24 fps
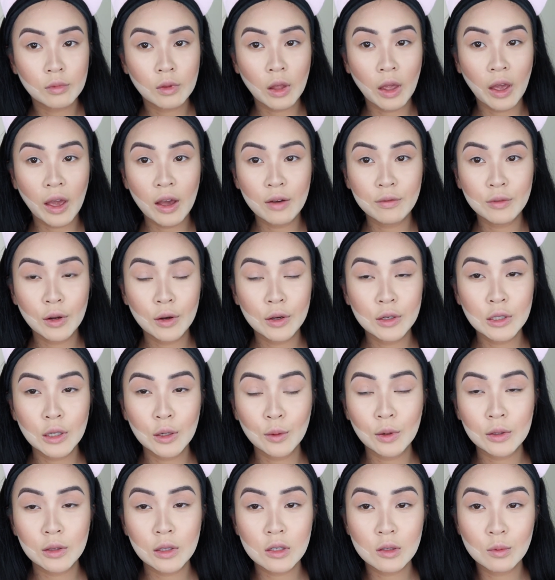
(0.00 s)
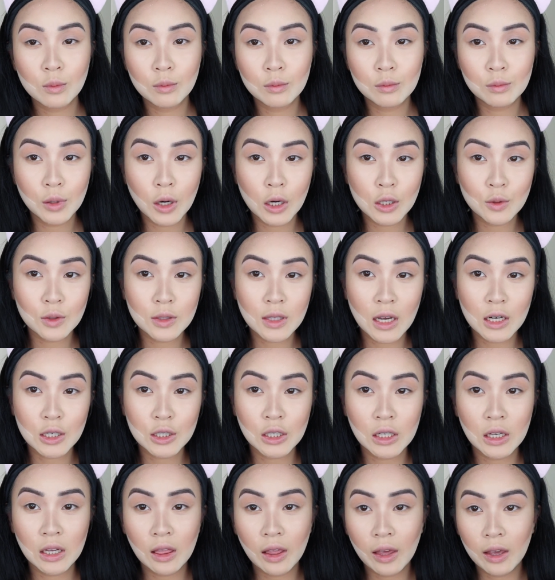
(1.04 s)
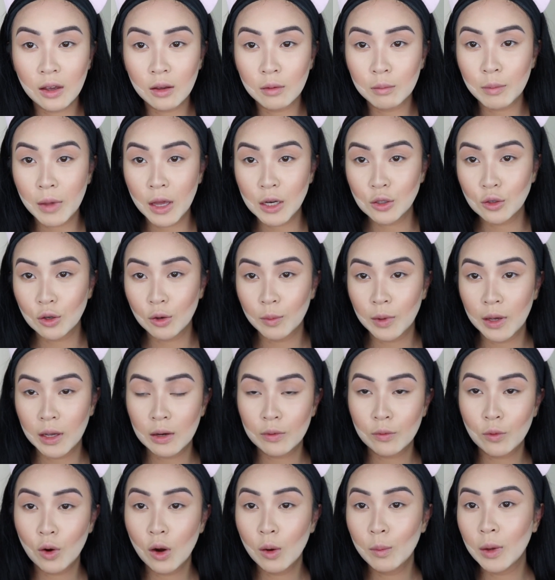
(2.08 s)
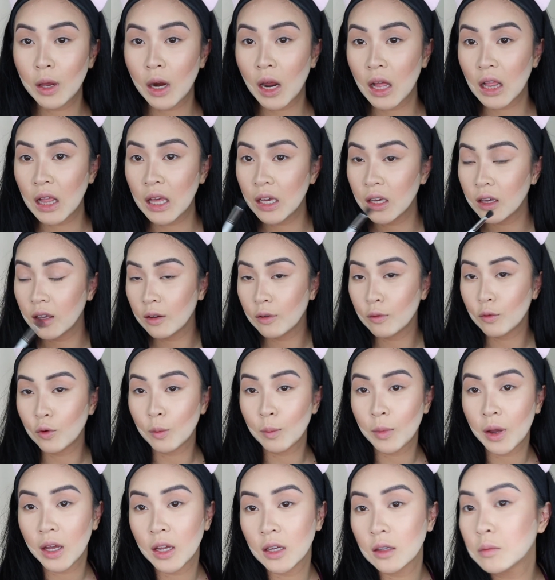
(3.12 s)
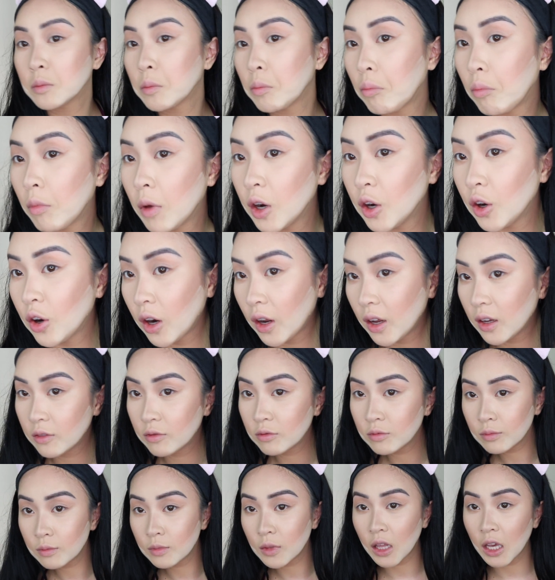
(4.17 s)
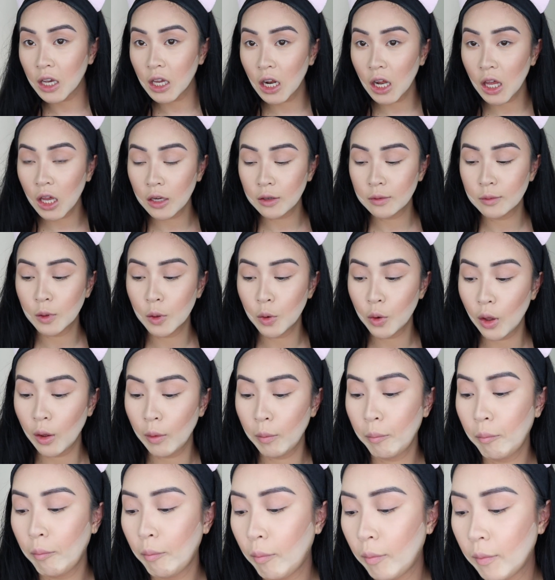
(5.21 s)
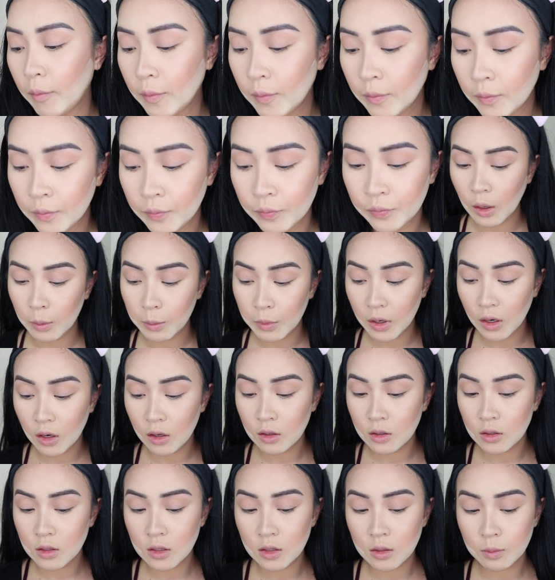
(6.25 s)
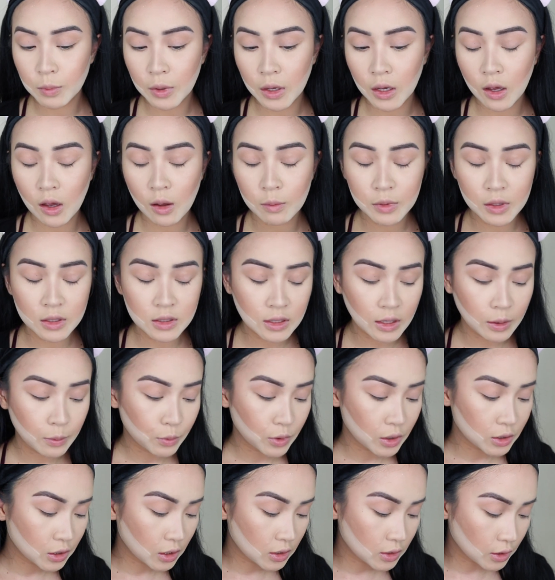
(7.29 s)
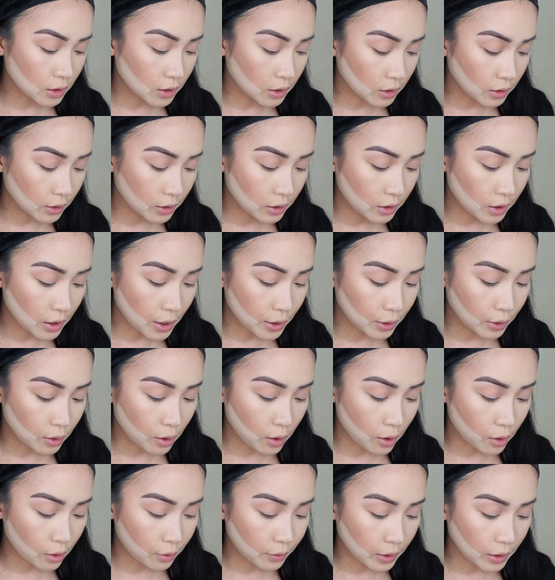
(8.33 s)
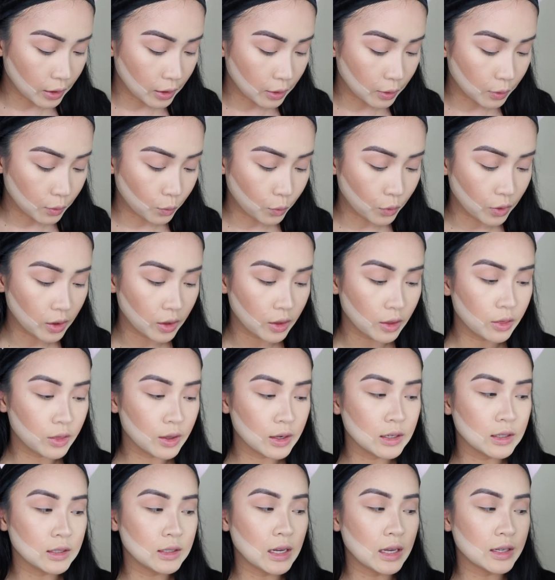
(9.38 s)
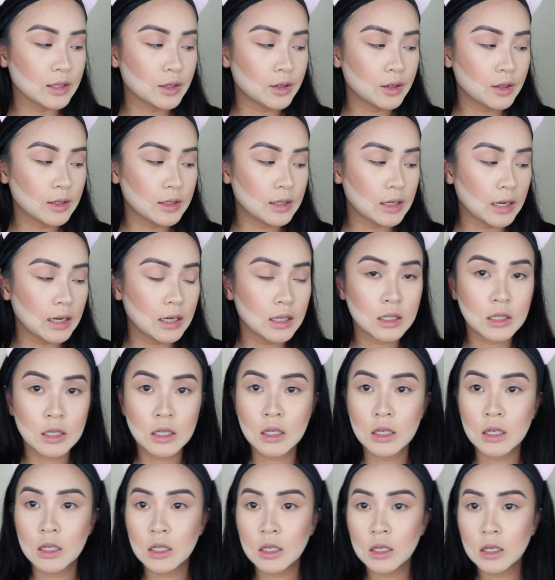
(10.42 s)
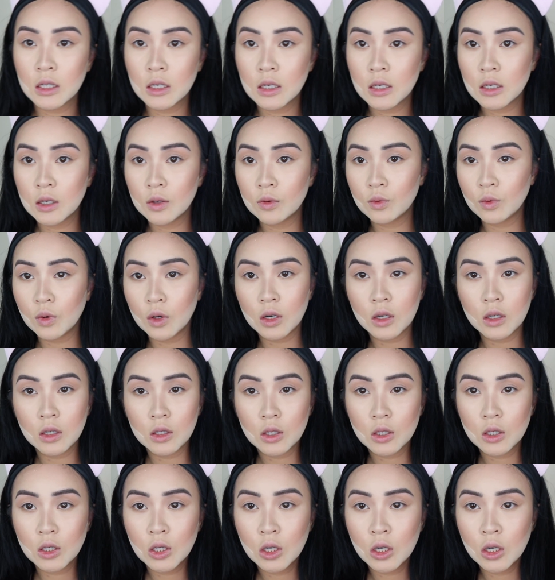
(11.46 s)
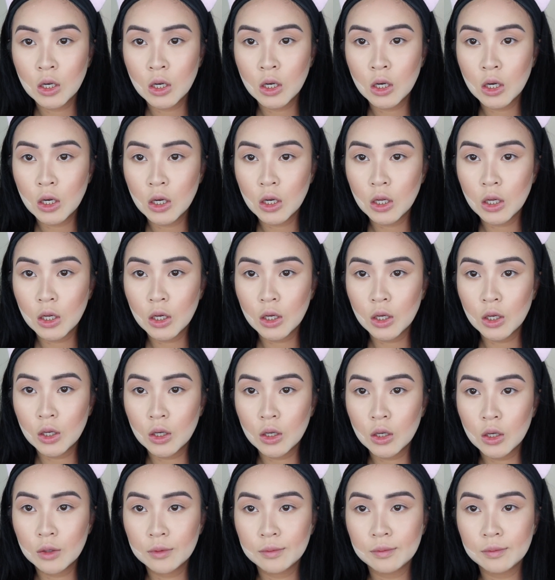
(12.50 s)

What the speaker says: I have no idea what this brush was actually like meant or made for, but I like it for my under eye. Like that, okay. I'm gonna pick up the same brush as earlier and go in with Desert Date. Right here.